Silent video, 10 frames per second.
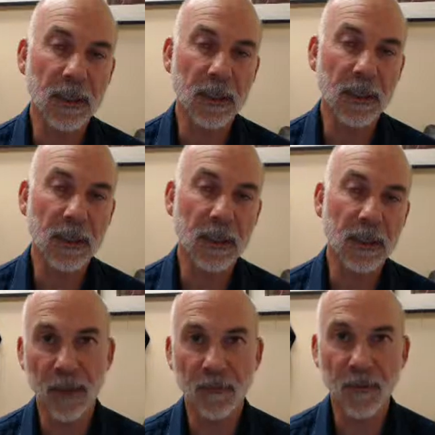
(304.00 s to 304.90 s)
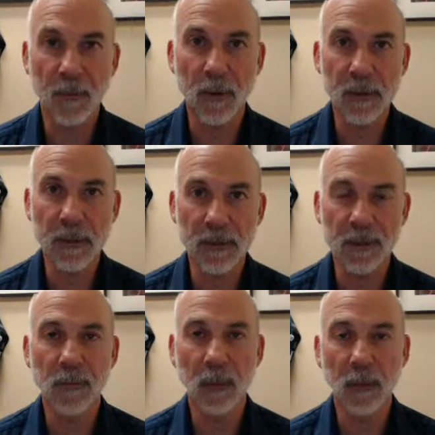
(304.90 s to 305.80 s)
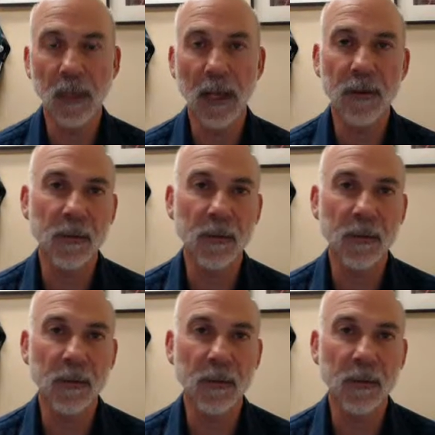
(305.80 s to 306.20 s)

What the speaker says: interferes with that fat-burning system that would allow